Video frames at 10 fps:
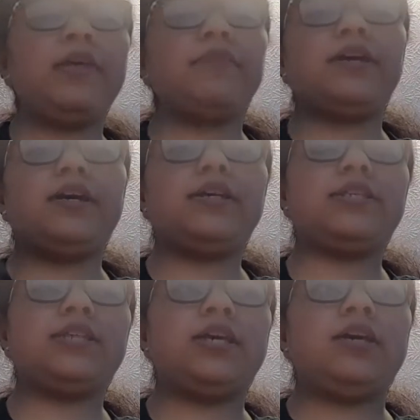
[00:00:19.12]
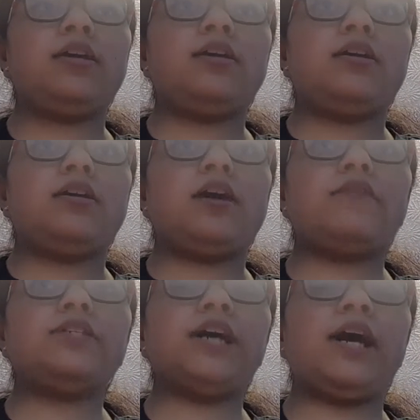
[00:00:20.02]
because
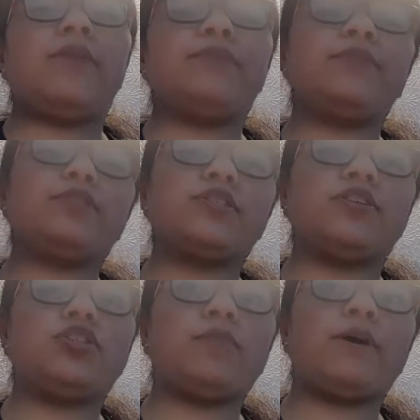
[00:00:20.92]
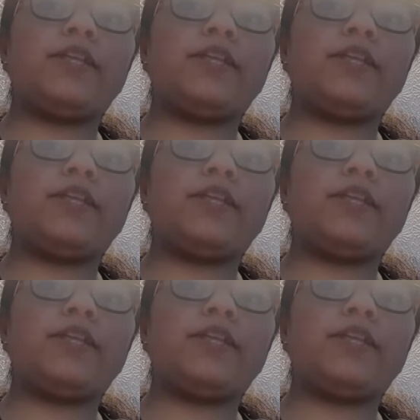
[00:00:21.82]
every time people search up my